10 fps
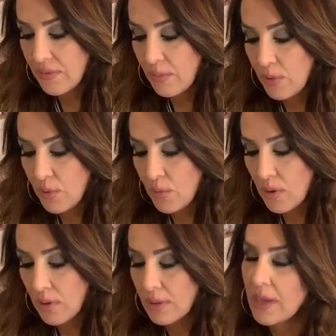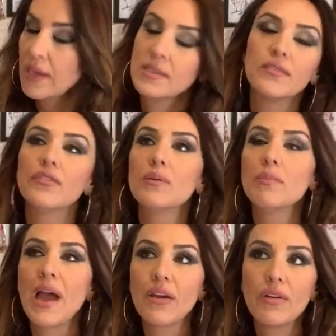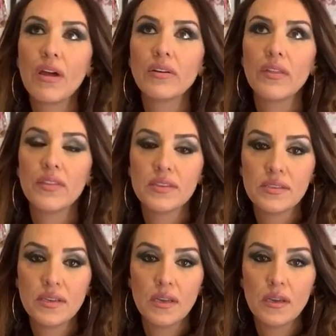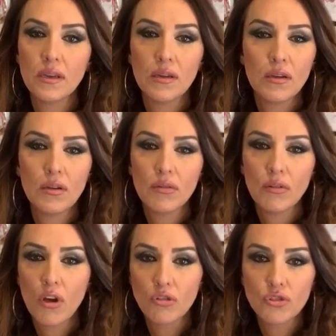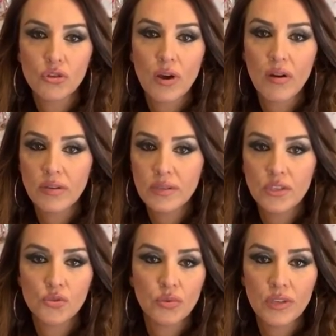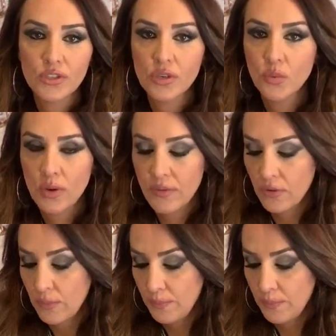from you, or like a different background, ethnicity, culture, heritage, religion, whatever.